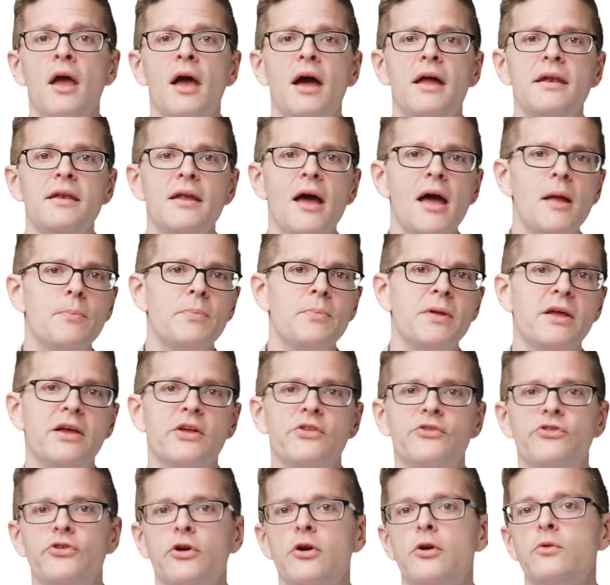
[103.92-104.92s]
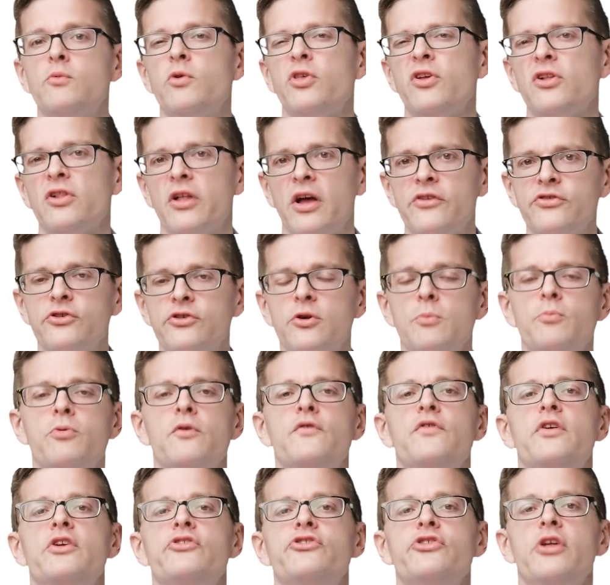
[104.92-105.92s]
and not be concerned with cluster
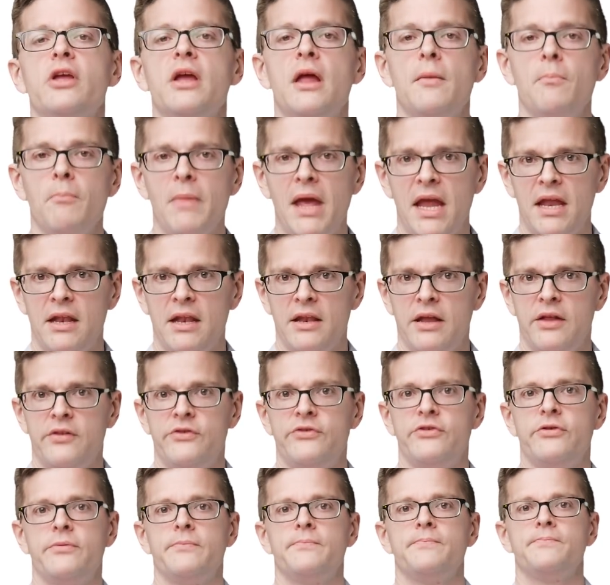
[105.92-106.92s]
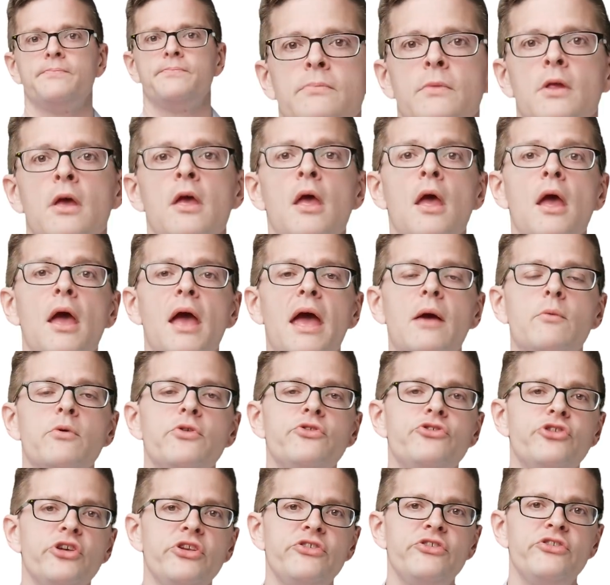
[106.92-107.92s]
provisioning and maintenance. And
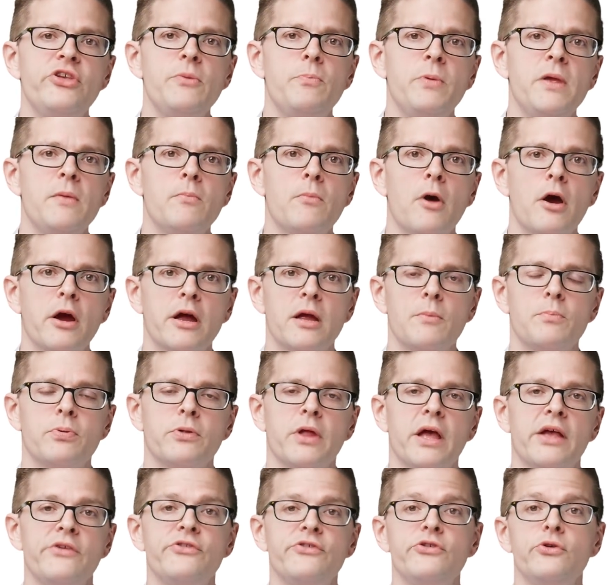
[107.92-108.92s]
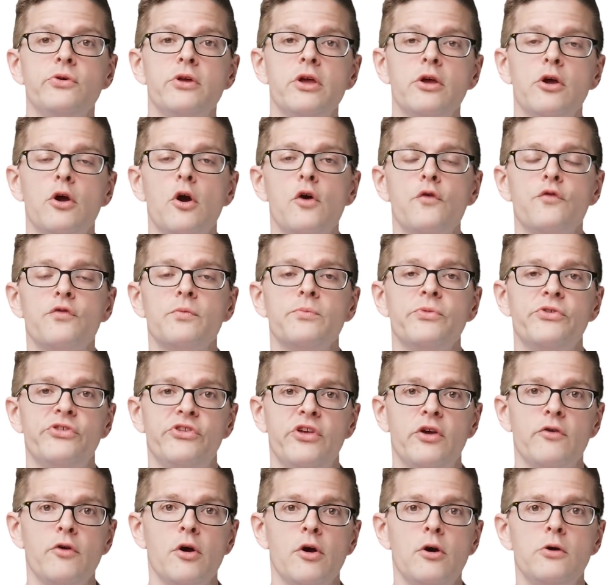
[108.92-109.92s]
with GCP Marketplace, you can go from
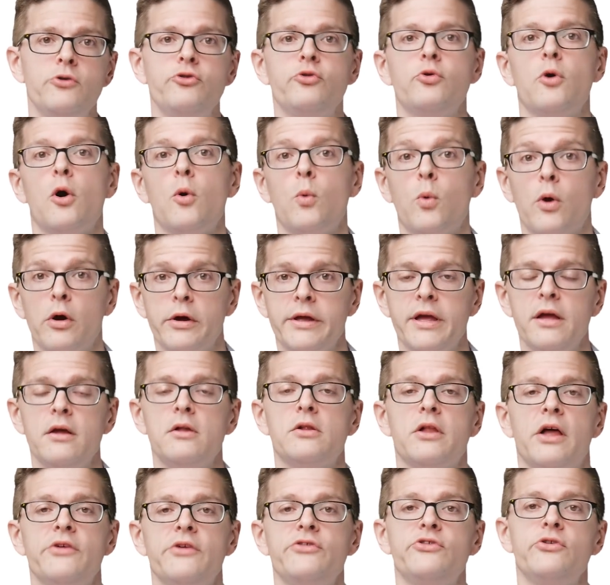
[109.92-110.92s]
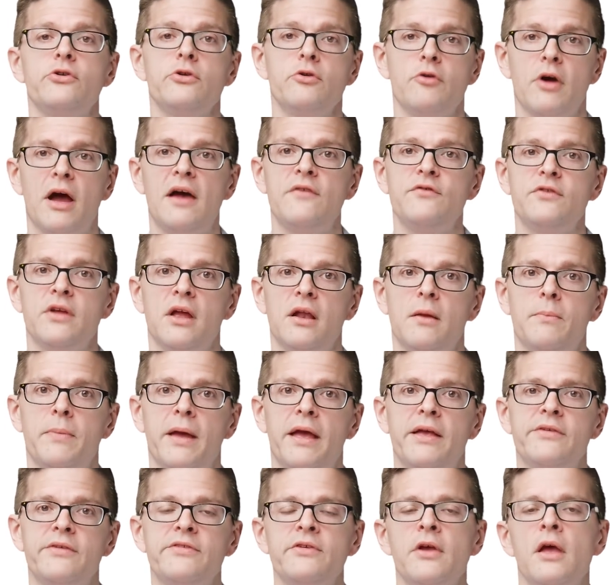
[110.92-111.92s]
zero to a working clustered graph
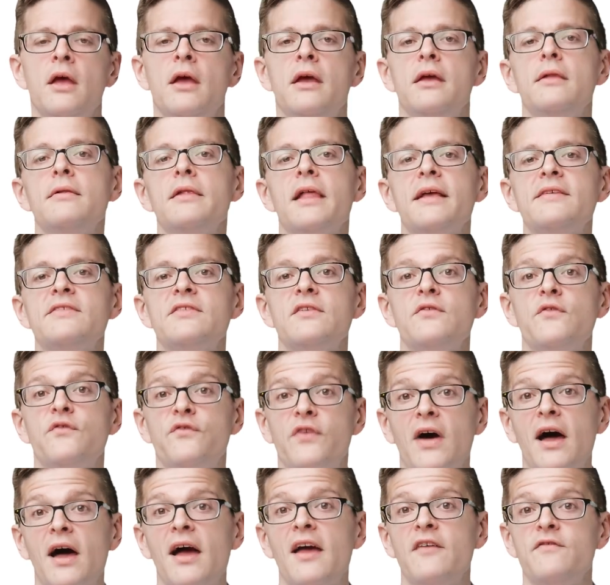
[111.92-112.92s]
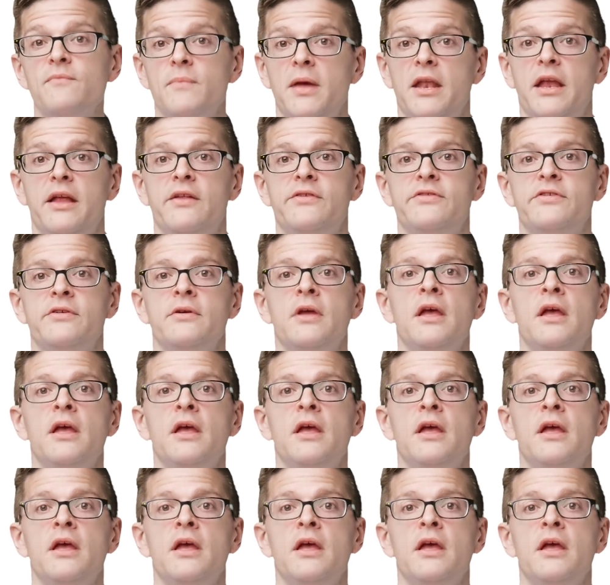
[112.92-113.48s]
database in less than five minutes.